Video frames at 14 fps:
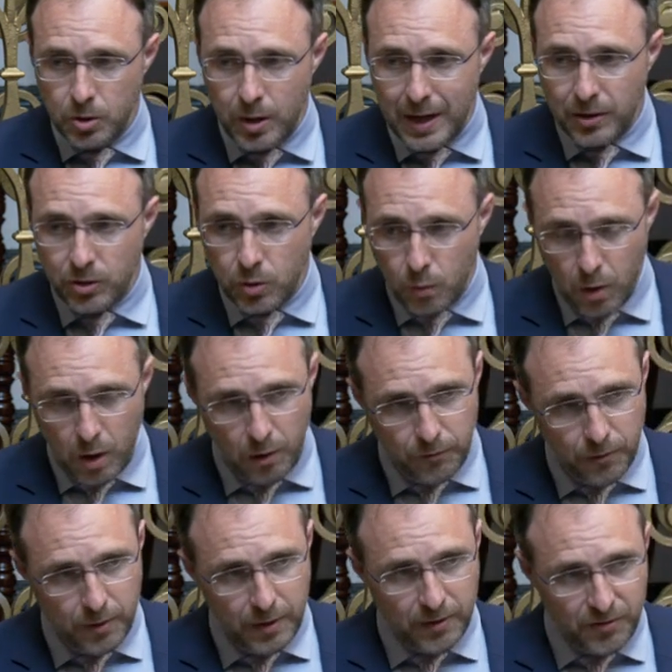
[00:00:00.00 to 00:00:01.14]
uh, to
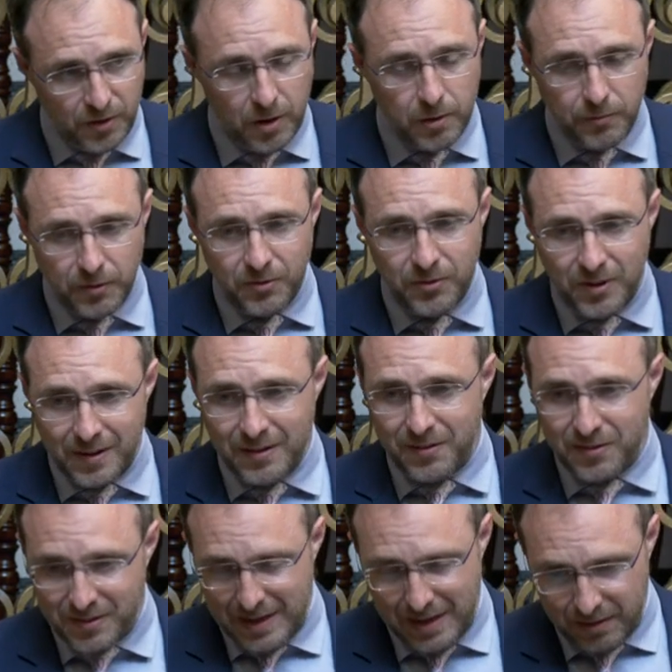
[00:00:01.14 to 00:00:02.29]
offer a service to this
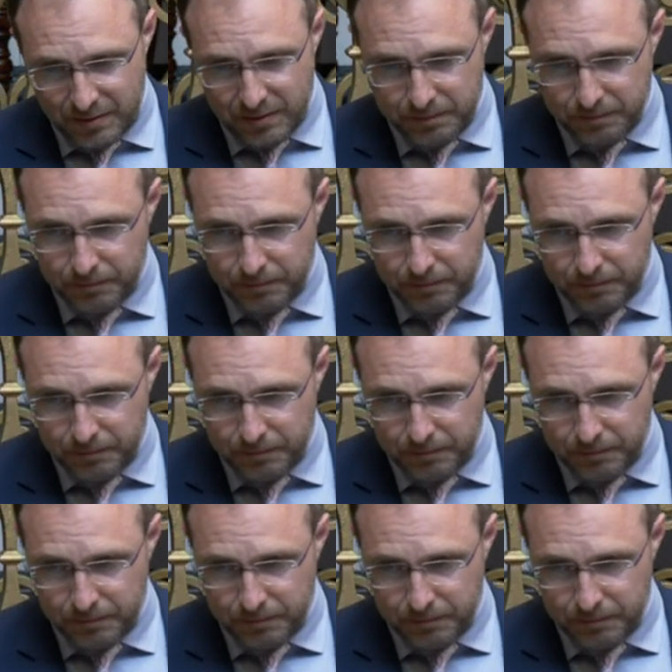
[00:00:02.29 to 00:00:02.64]
state,